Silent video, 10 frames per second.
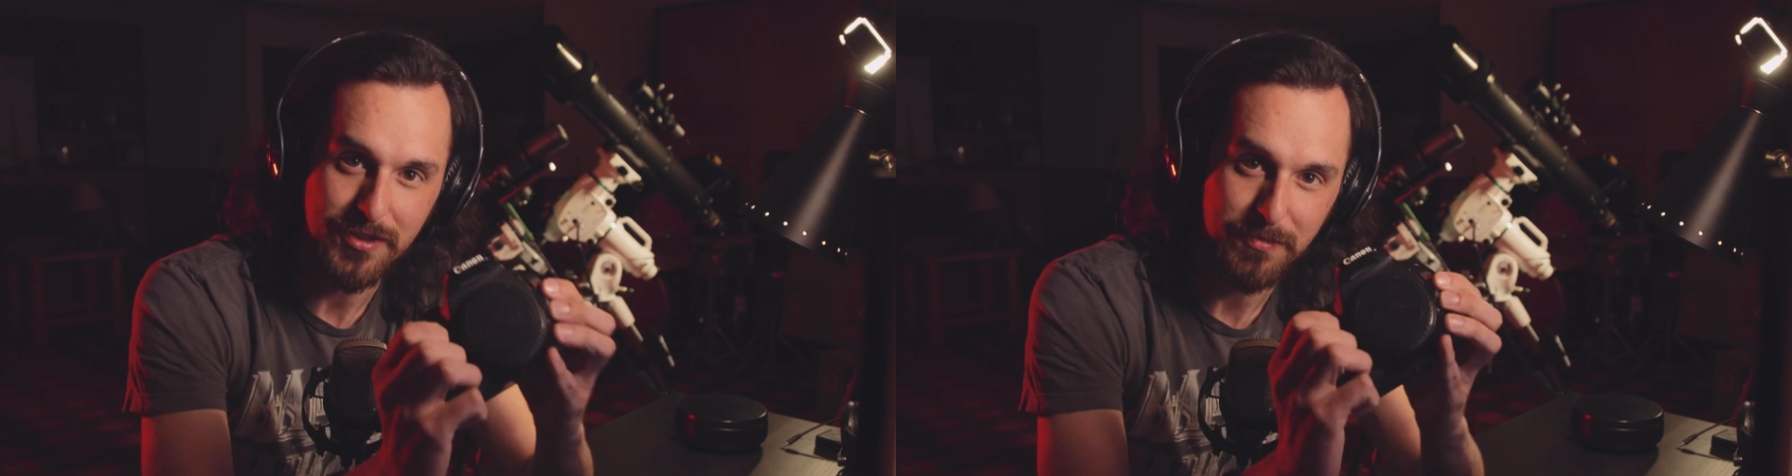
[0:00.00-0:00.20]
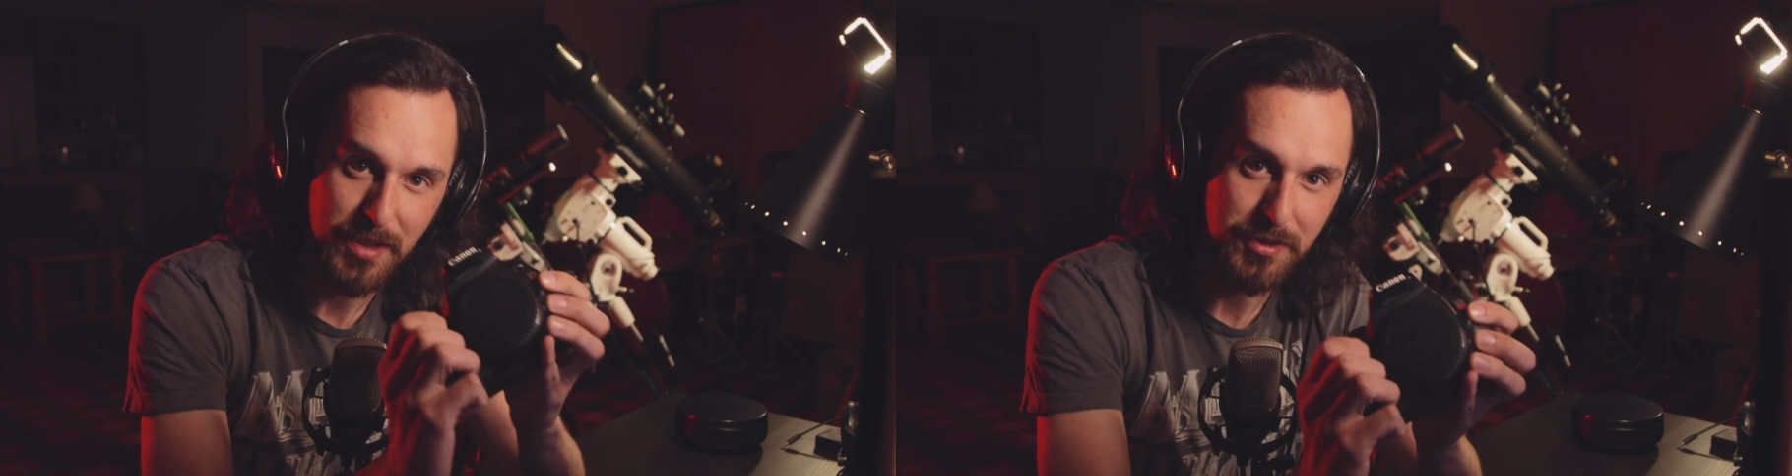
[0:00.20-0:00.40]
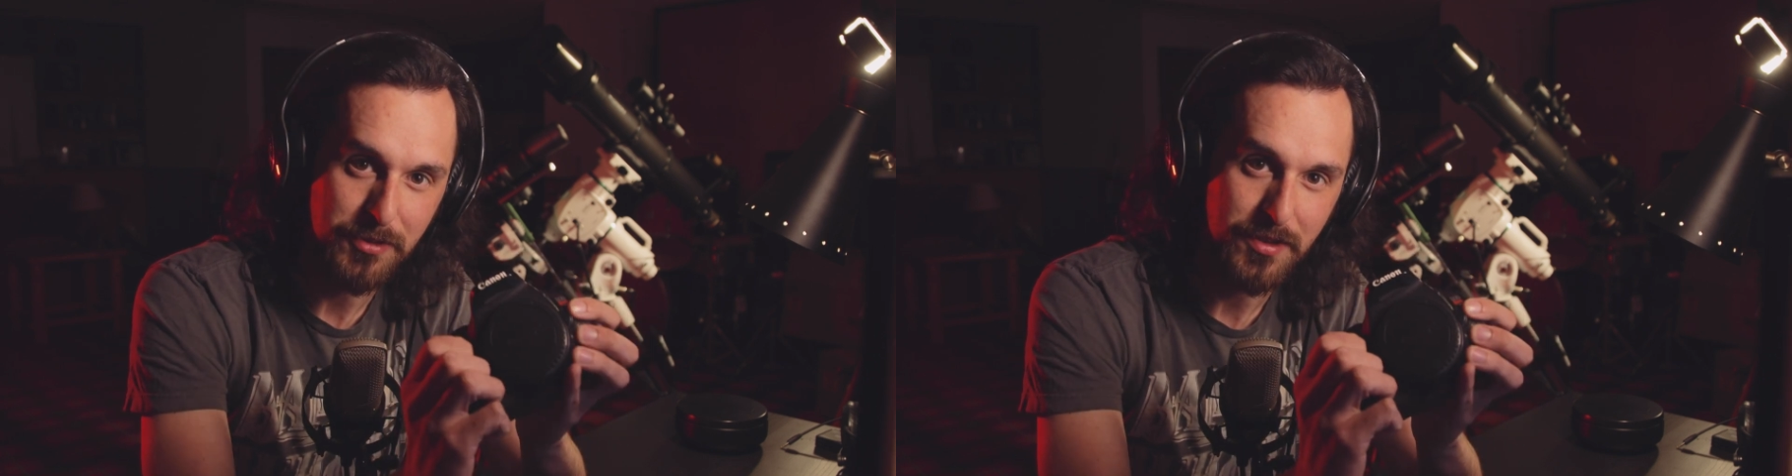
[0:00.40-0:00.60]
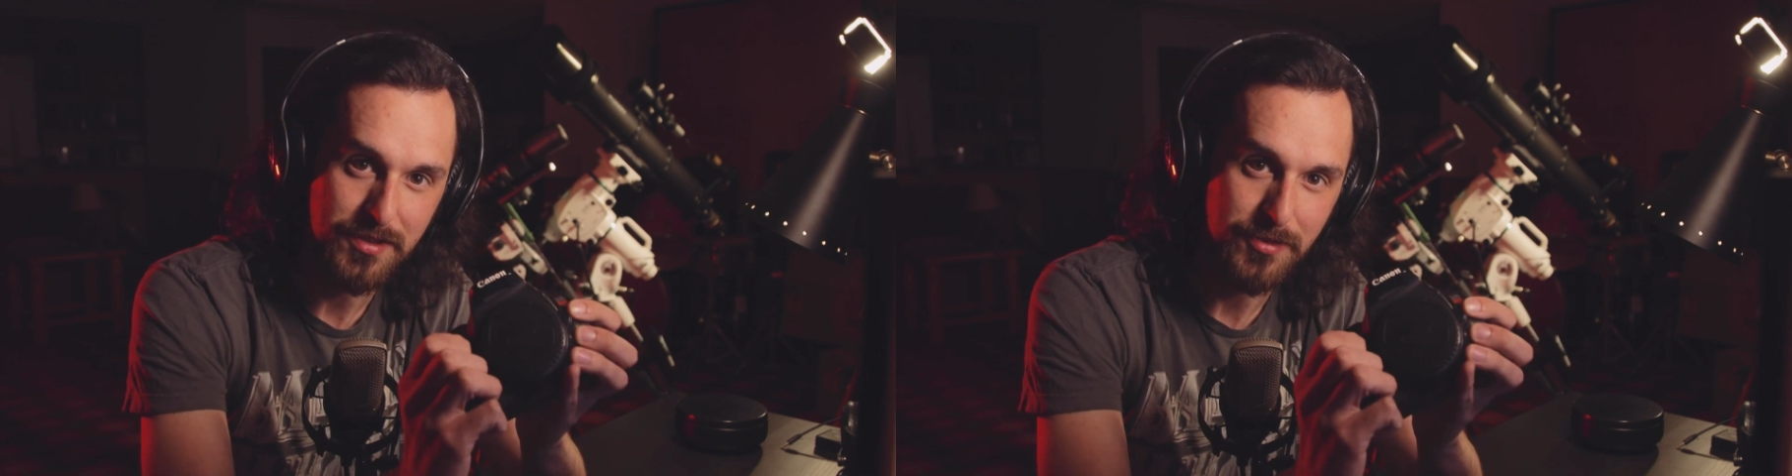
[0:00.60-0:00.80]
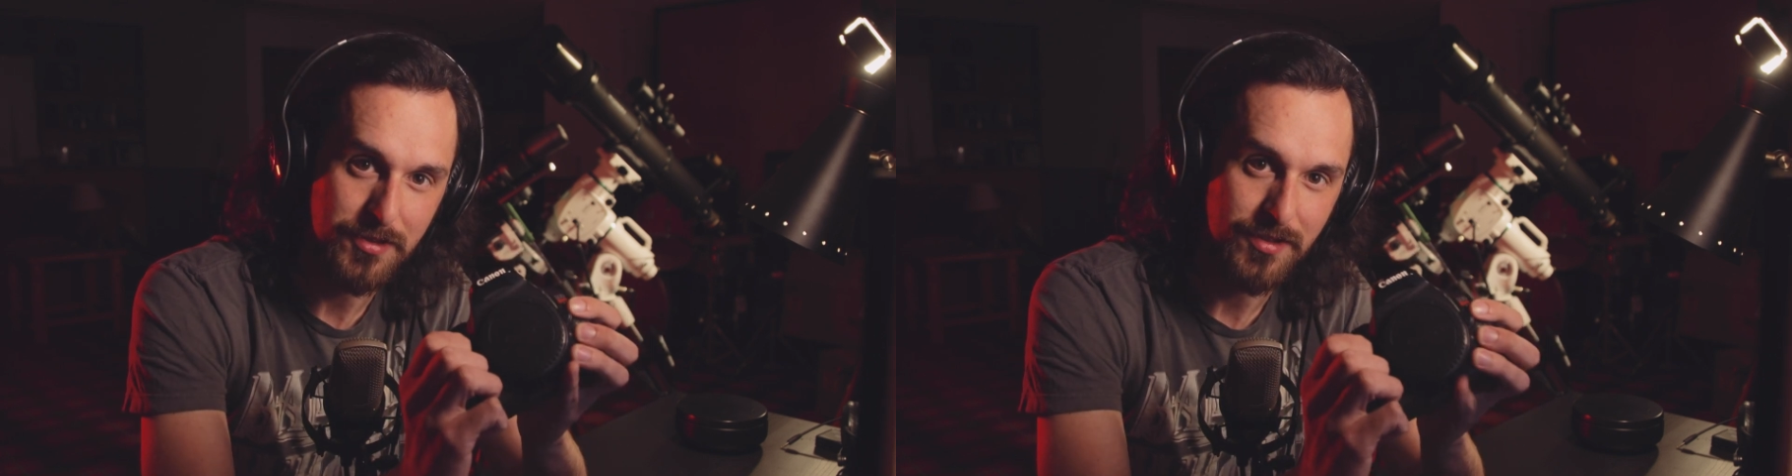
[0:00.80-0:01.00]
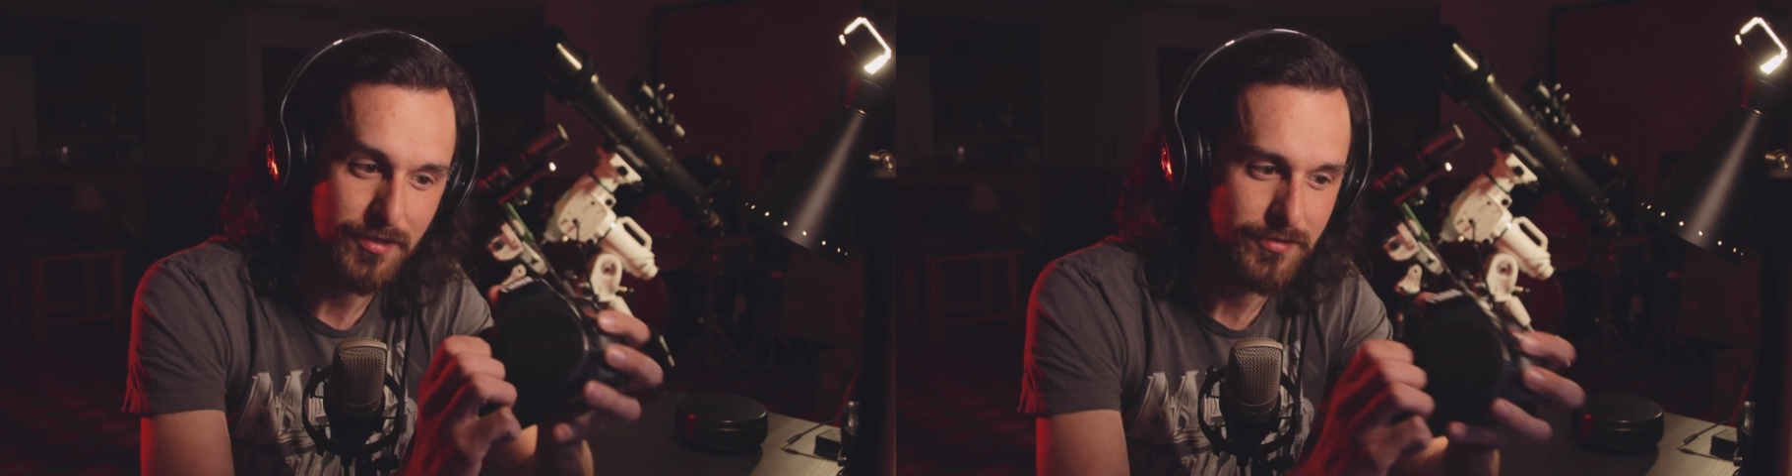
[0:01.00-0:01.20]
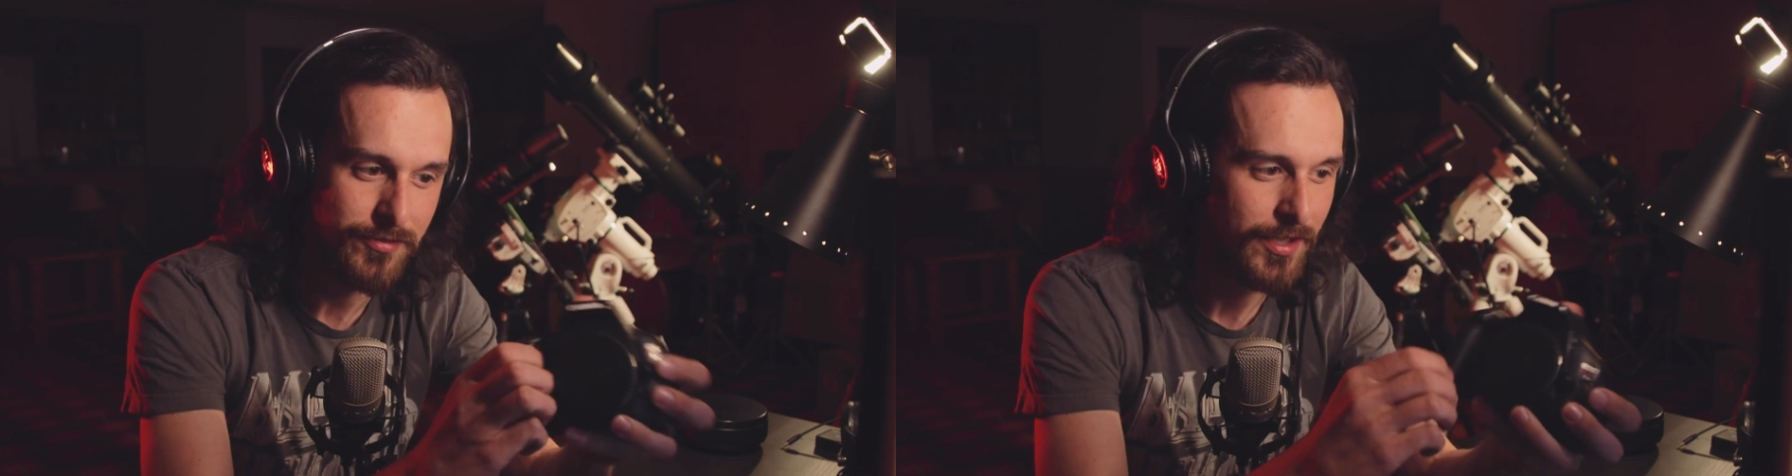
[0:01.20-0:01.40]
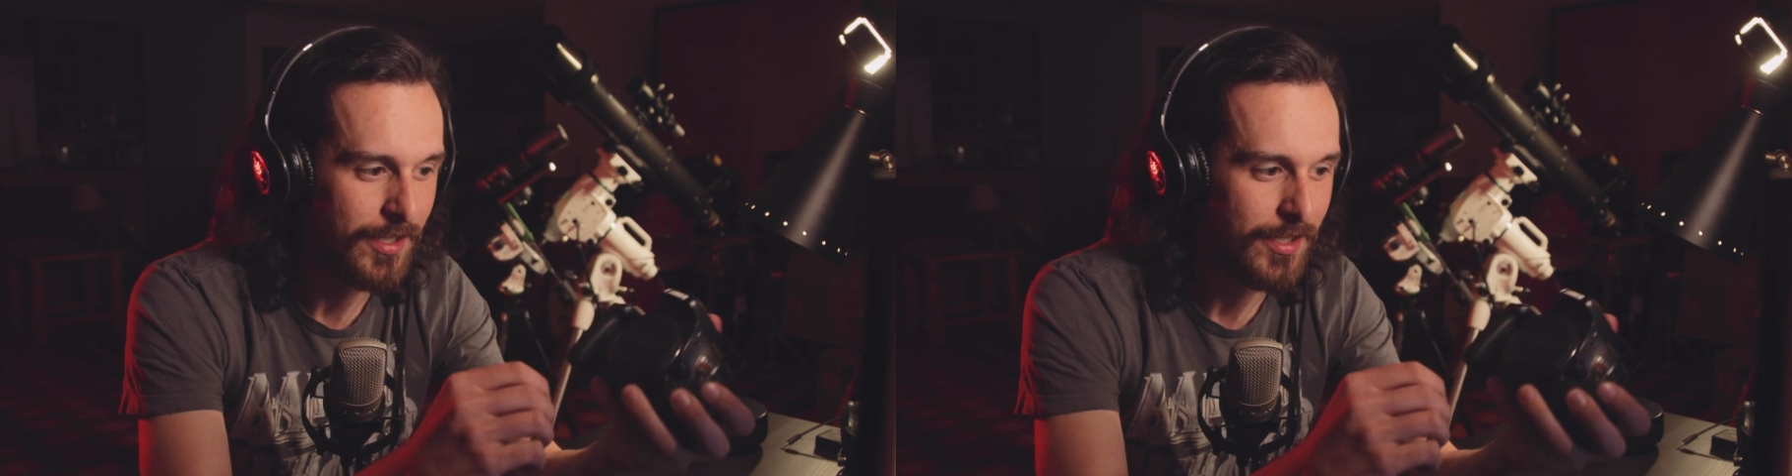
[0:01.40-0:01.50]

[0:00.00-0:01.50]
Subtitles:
to maybe do this yourself.